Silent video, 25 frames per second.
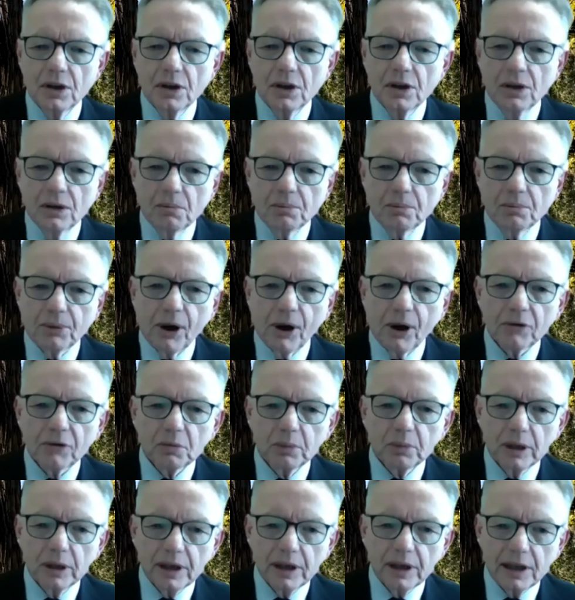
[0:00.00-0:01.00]

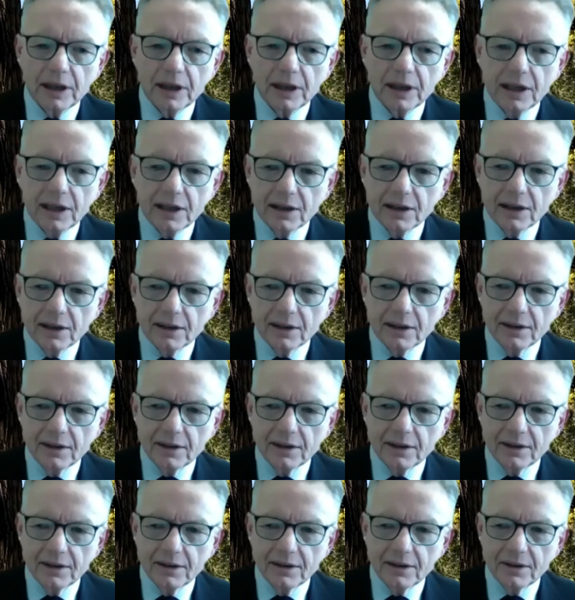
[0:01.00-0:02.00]
probably
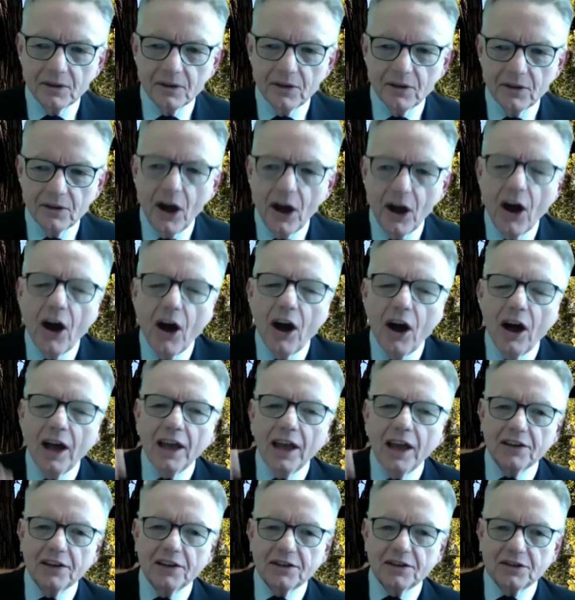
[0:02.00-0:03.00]
the
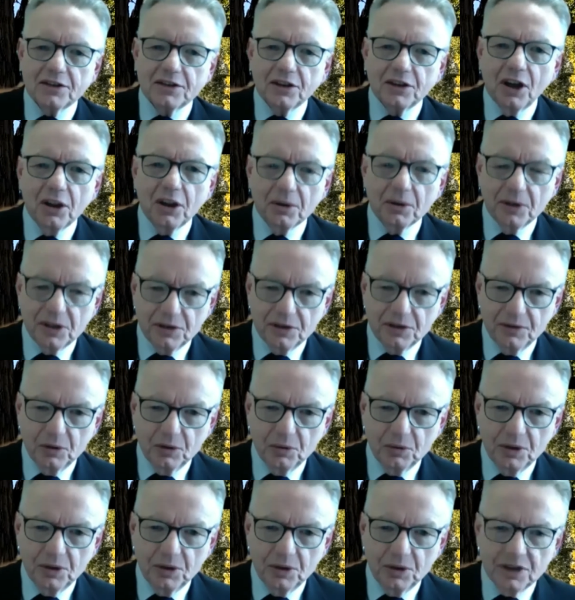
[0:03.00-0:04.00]
highest tolerance for
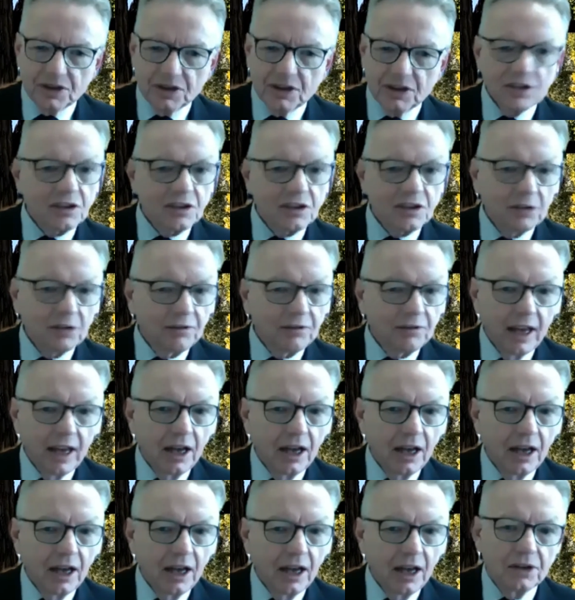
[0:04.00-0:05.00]
risk is to be
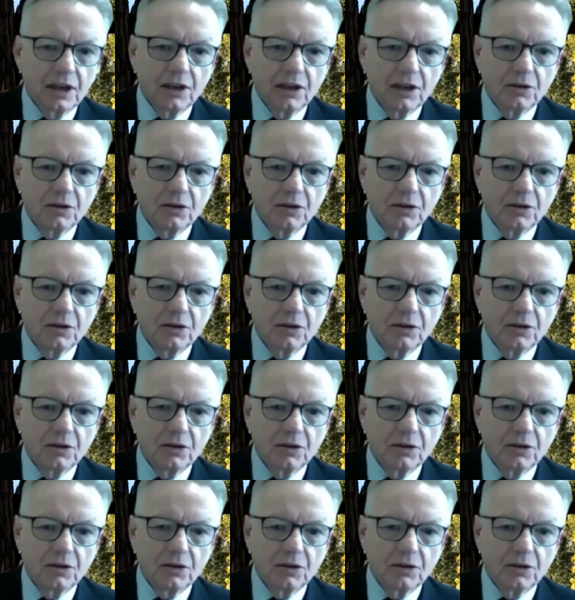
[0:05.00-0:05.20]
found in